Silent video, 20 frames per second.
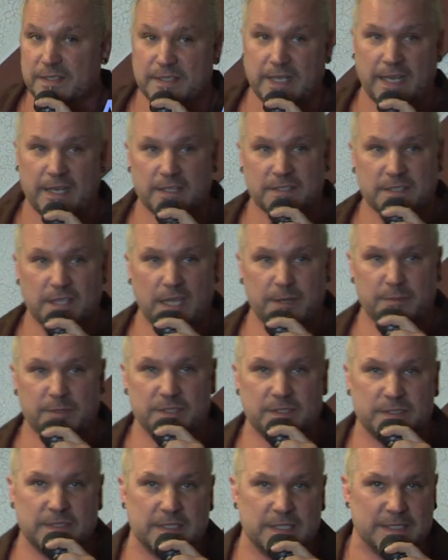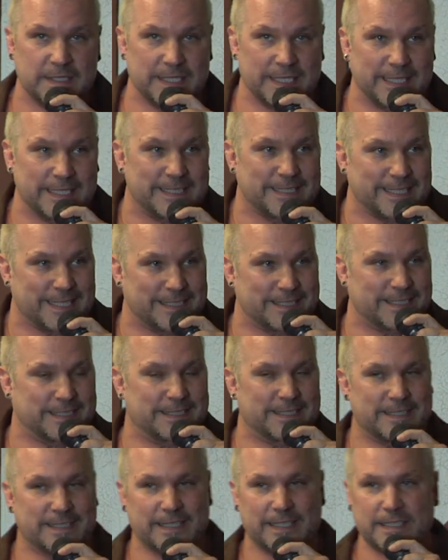Alzheimer's disease is a
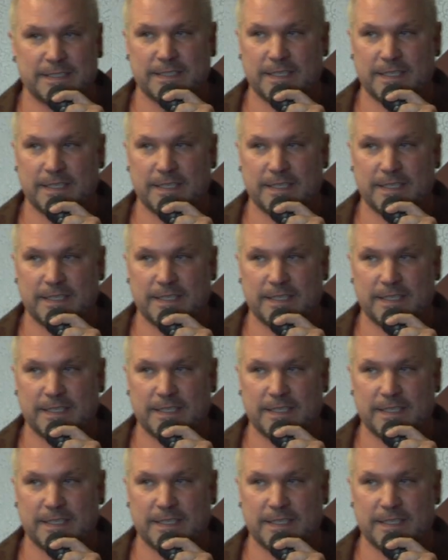disease,